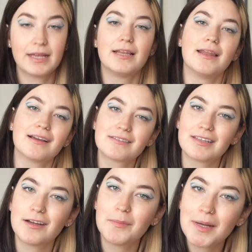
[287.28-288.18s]
Next
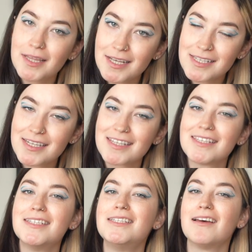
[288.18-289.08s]
thing on my list
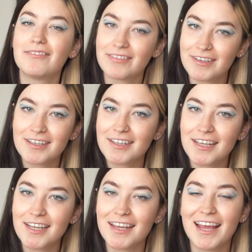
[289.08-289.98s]
is
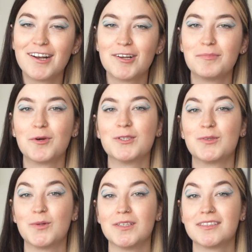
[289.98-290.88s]
definitely catered more
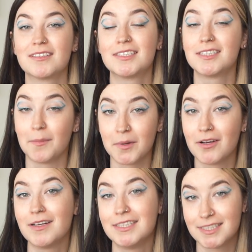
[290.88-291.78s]
towards
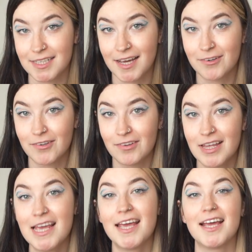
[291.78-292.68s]
summer in Seattle,
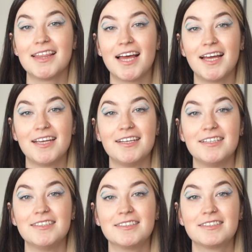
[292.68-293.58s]
and that
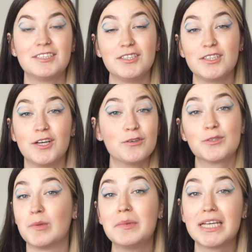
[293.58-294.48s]
is to go
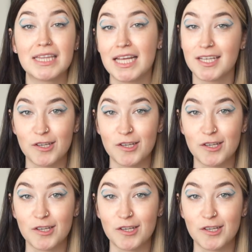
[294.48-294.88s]
swimming in Lake